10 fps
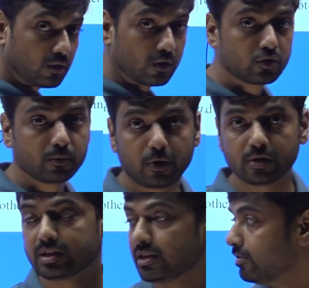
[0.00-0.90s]
also
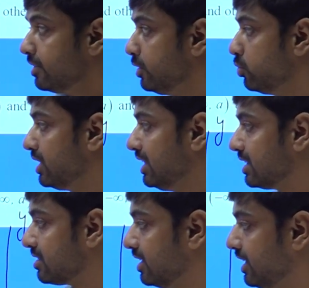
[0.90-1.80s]
positive. Using
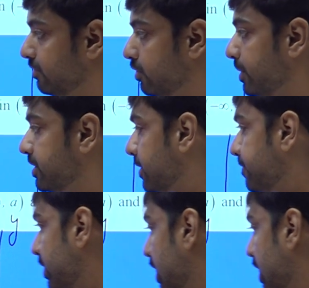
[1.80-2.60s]
this 3 information,